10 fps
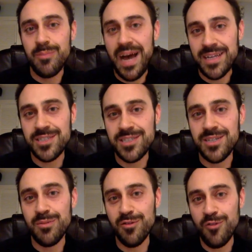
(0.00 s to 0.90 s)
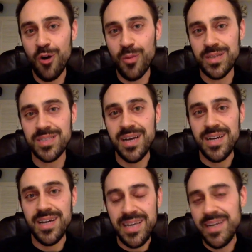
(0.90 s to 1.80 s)
past performance
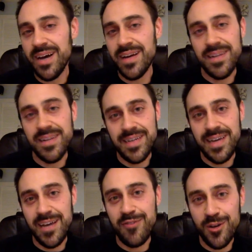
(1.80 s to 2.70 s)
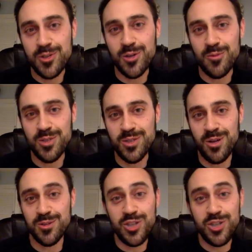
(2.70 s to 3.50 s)
need not indicate future results.